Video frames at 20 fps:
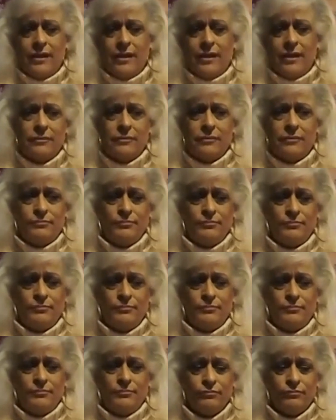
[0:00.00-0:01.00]
Well,
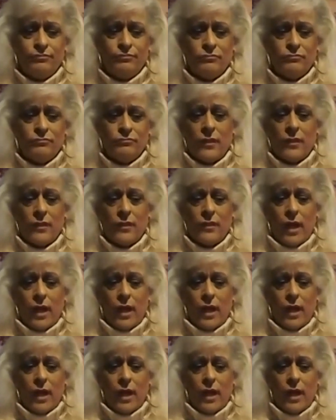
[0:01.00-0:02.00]
I don't
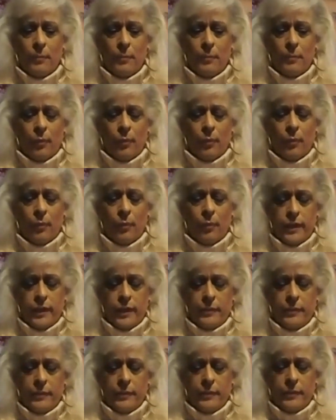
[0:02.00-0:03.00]
want to bore
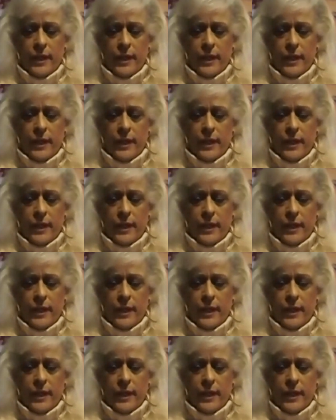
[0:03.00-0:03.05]
anybody,